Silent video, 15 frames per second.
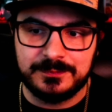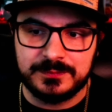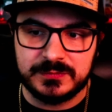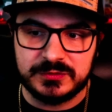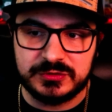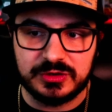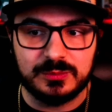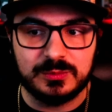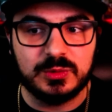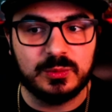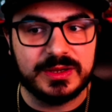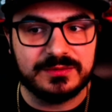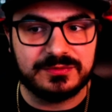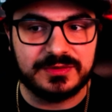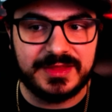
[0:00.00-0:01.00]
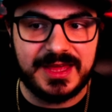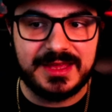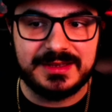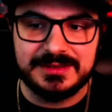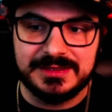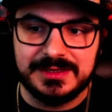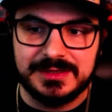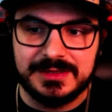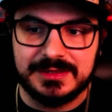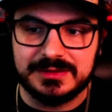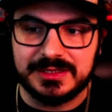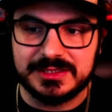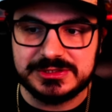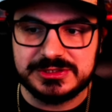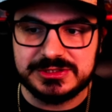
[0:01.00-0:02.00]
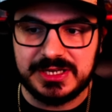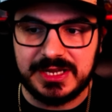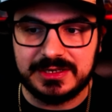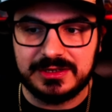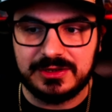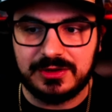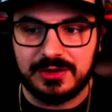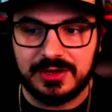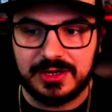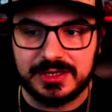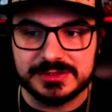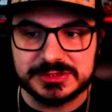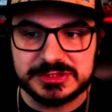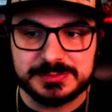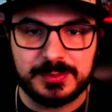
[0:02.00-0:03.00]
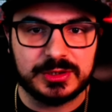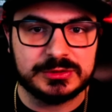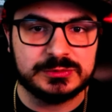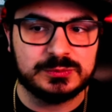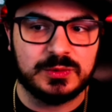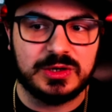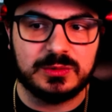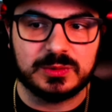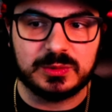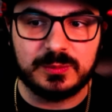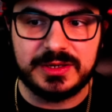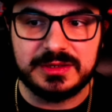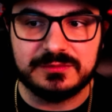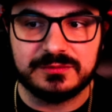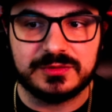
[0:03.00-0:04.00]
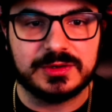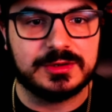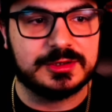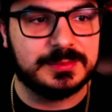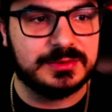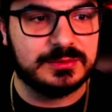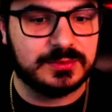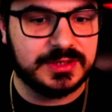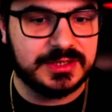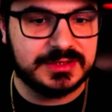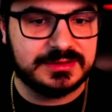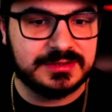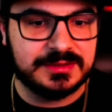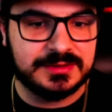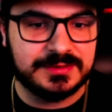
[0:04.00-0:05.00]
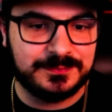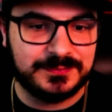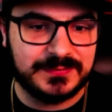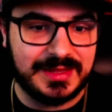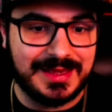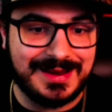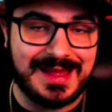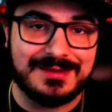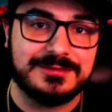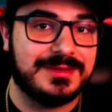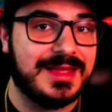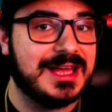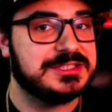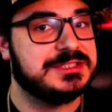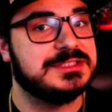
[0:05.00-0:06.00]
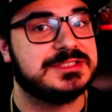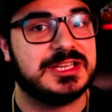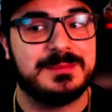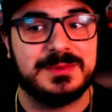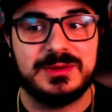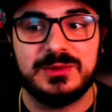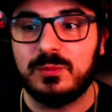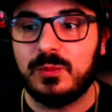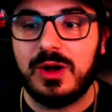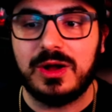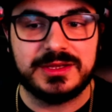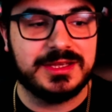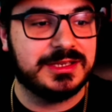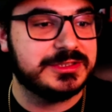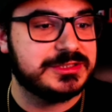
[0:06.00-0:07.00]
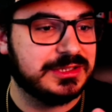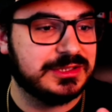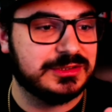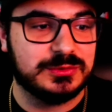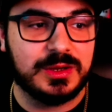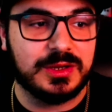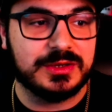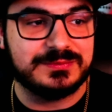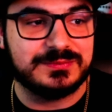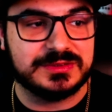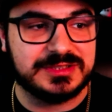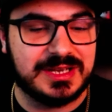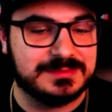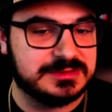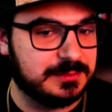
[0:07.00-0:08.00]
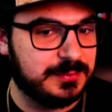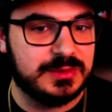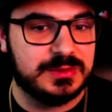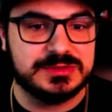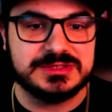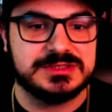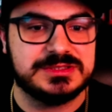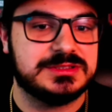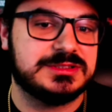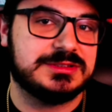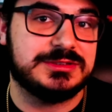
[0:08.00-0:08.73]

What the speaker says: So we'll wait for that. Let's check on Spartan while we're waiting for her to be rigged. And after that, she's going to be walking. She can do all different types of poses.